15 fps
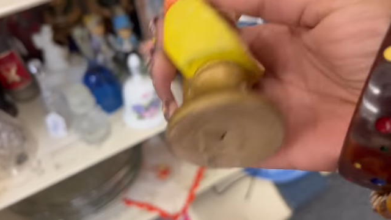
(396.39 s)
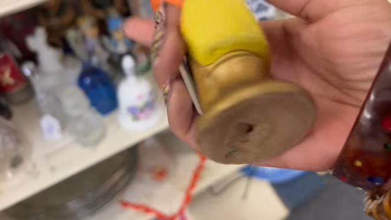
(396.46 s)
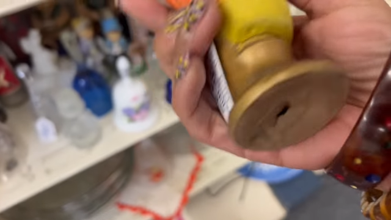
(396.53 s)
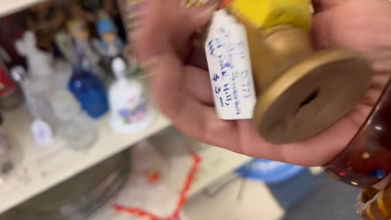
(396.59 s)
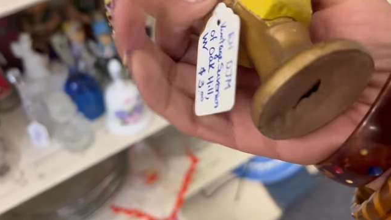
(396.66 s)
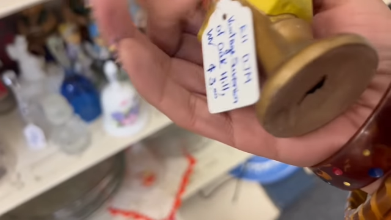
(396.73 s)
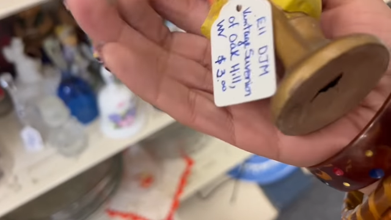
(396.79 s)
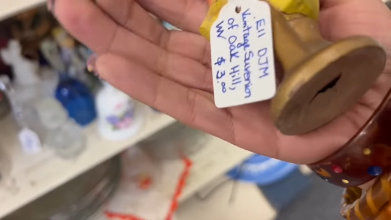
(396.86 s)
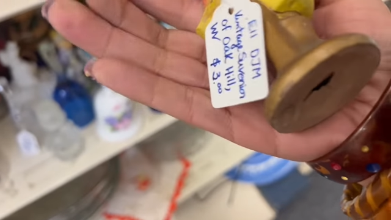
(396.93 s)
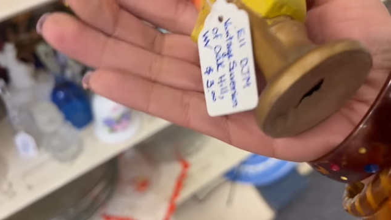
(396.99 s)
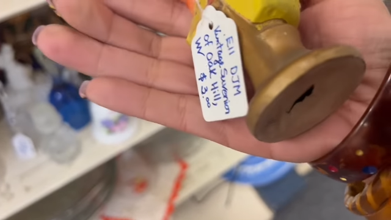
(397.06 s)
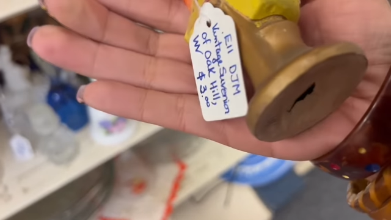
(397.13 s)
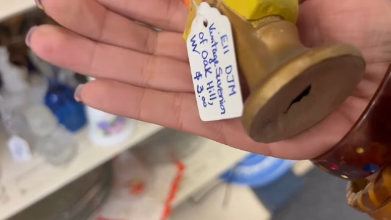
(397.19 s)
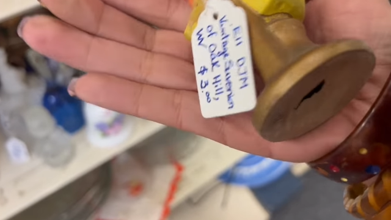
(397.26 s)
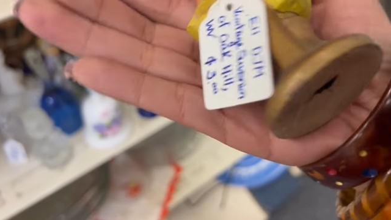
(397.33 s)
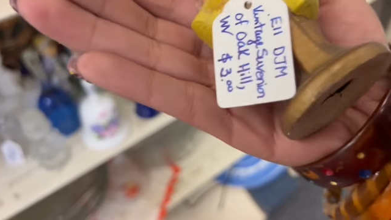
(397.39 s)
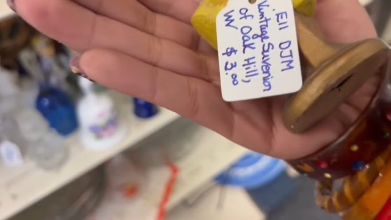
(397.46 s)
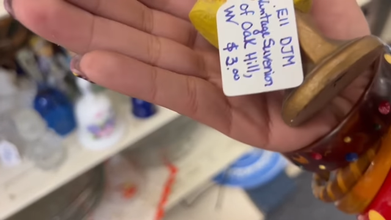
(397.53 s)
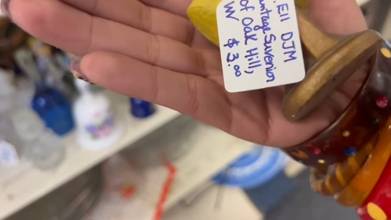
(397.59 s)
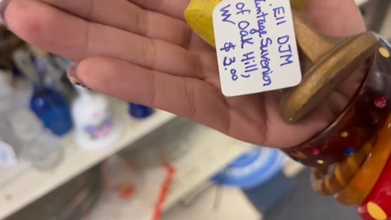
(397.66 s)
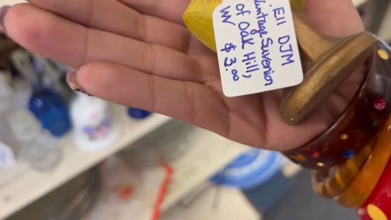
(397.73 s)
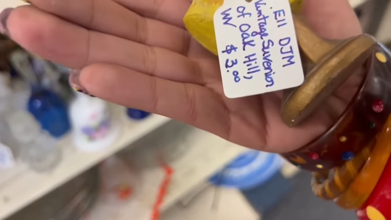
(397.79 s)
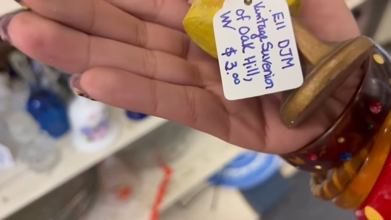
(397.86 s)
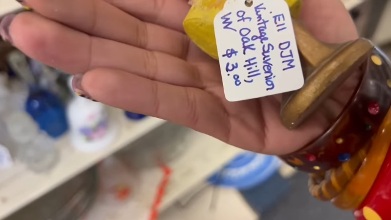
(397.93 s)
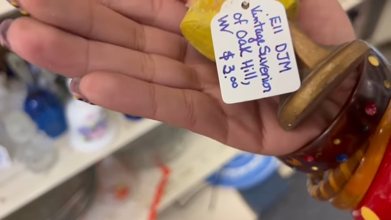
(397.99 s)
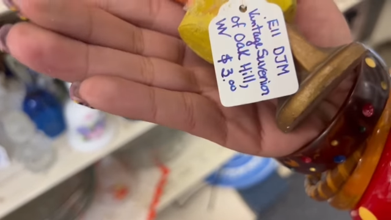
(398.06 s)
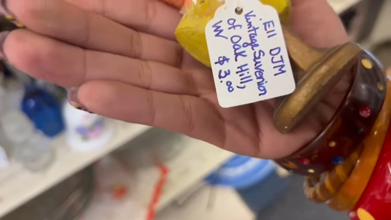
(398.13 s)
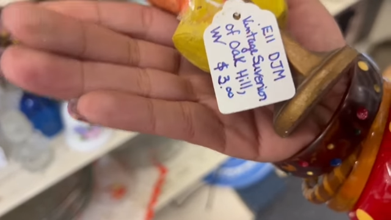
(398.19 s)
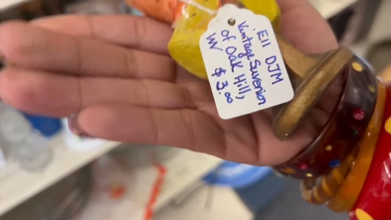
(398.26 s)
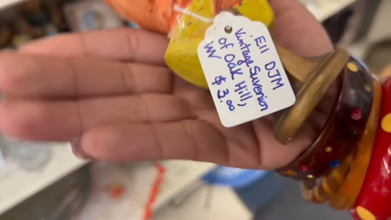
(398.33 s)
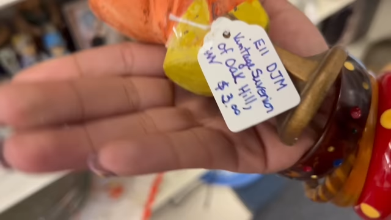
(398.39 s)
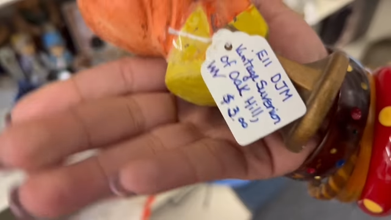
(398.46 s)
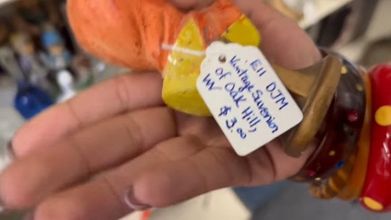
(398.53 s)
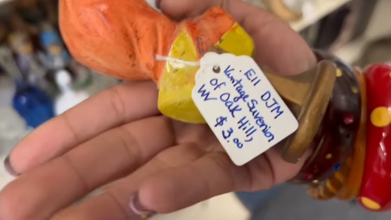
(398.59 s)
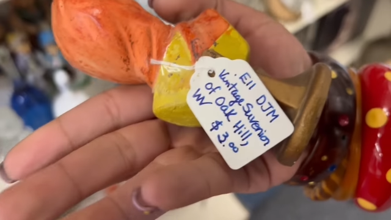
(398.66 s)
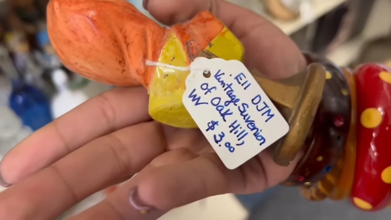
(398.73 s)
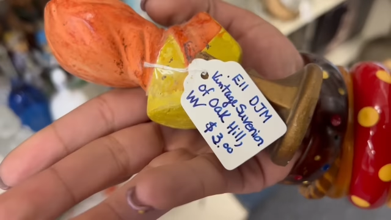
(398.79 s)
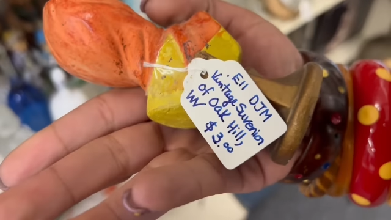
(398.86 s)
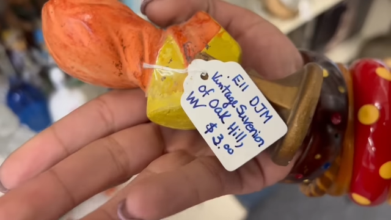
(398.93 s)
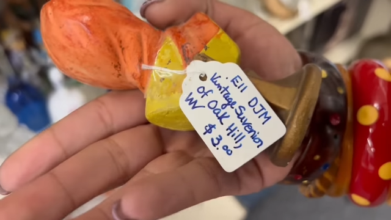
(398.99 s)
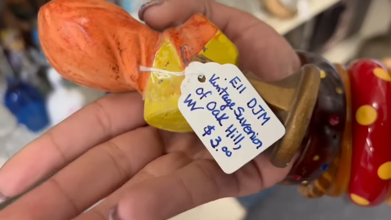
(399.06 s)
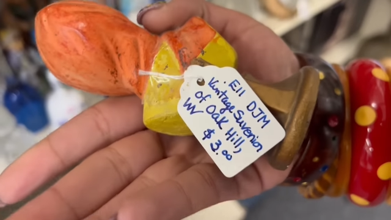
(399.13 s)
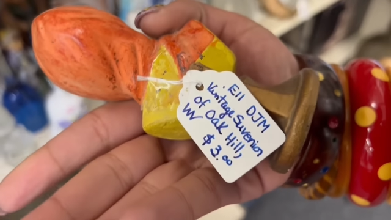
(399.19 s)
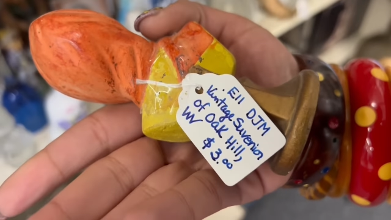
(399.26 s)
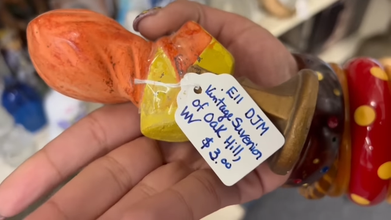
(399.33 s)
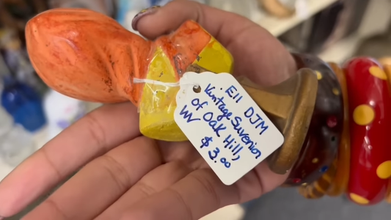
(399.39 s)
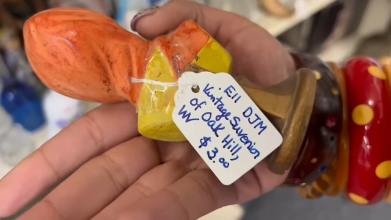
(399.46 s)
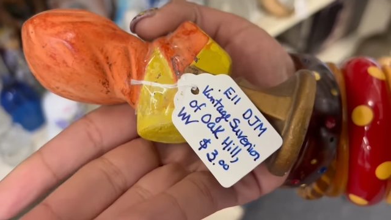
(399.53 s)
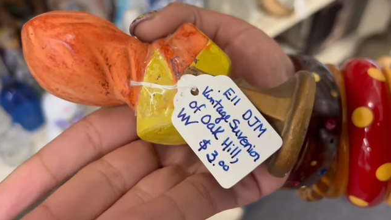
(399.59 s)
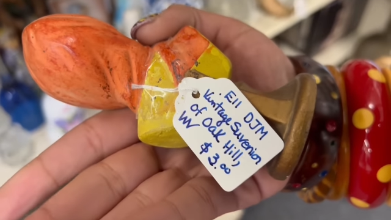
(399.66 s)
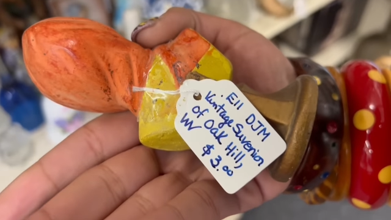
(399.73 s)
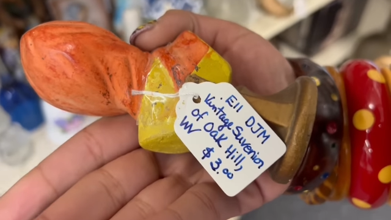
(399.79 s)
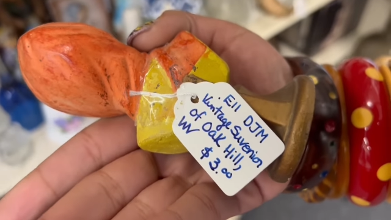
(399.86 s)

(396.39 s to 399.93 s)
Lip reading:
Nobody's mouth can be seen.